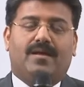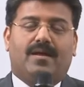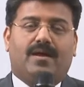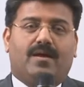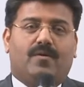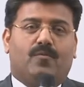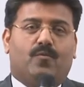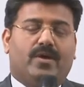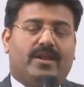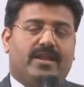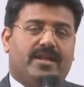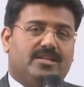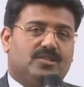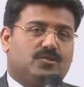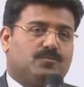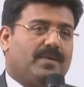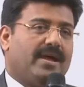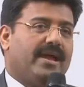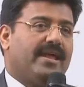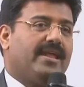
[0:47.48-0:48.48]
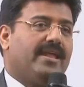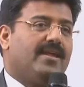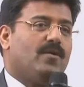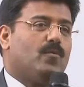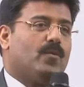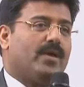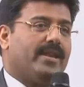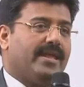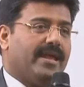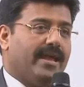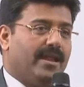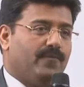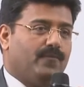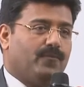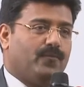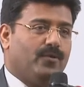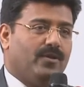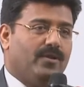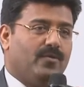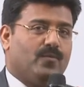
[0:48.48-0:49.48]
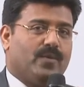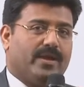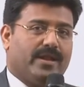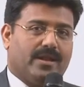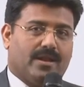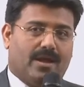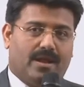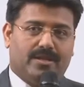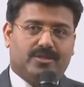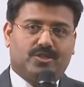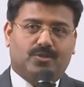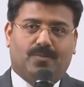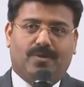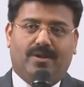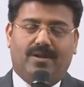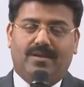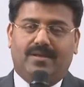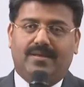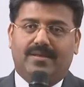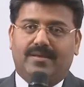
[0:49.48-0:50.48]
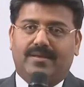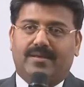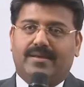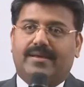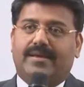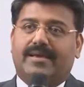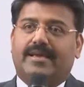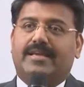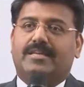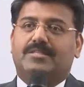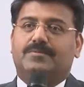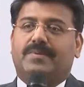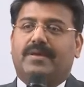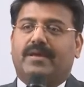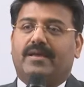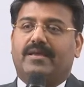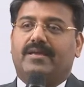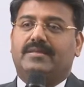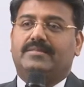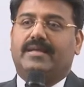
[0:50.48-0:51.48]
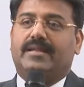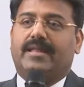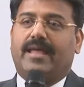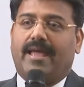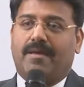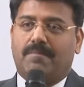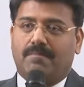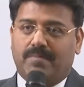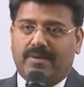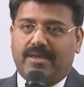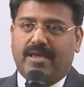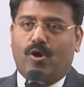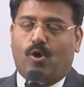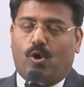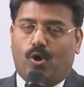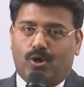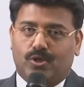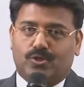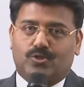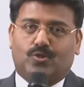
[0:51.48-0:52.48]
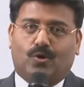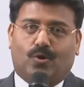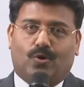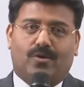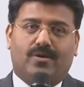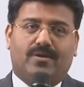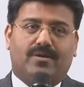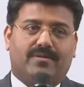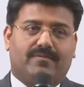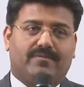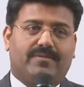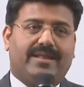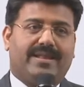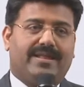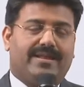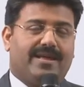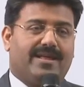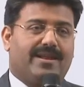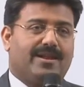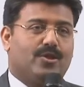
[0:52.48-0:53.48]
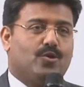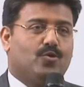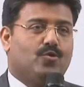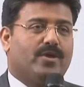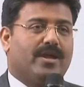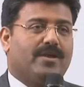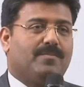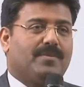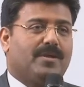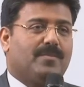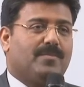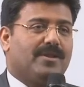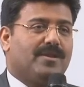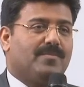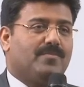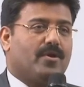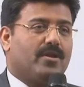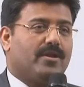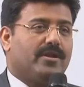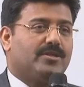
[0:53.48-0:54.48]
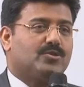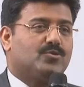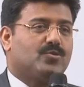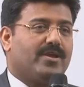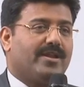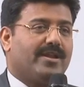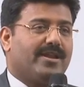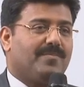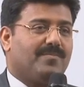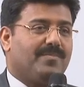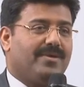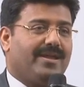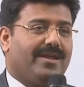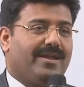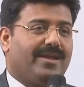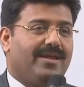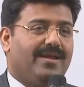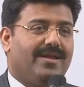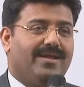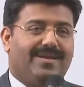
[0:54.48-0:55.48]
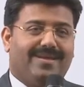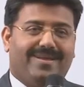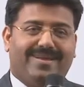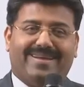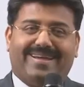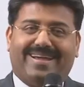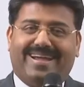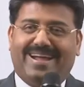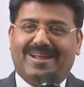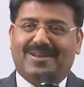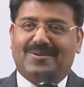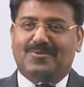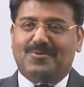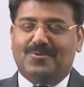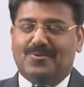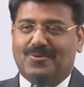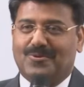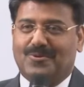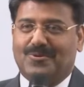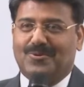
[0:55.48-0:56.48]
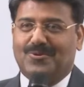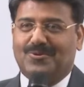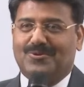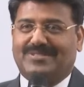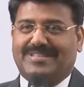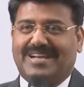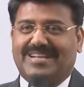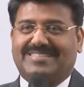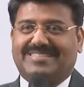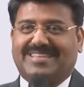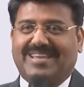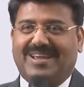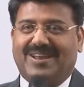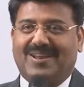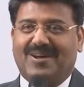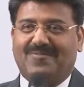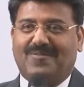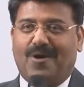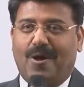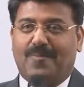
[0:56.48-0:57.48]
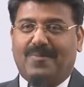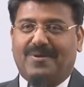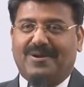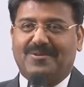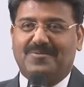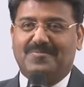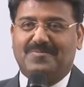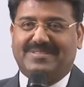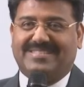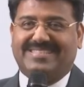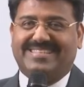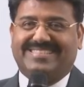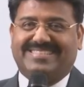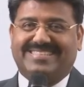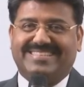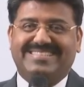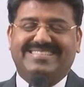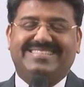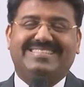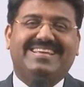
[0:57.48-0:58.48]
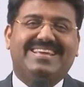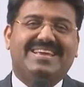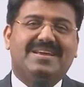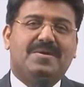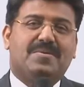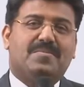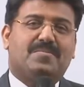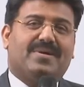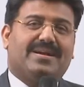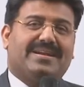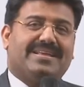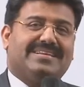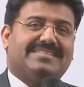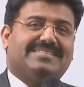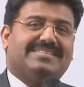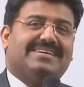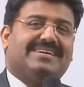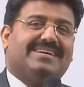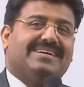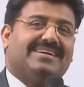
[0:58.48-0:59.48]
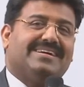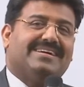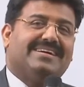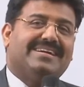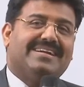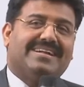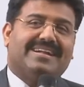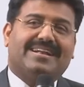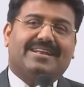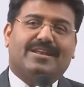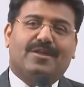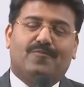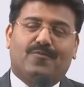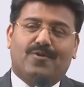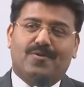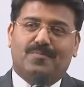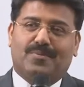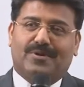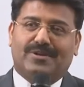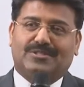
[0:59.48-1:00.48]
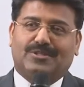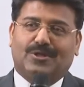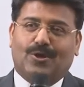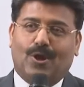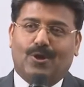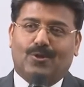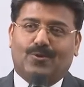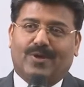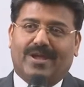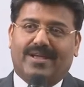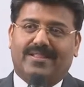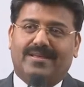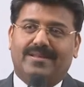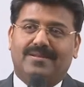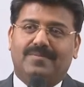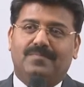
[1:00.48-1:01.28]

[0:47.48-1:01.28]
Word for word: very inspiring, very helpful, very knowledgeable. He is, he is an MBA also. Very rarely you get people in politics who are an MBA and who do such scale of operative businesses, but he is a different person altogether.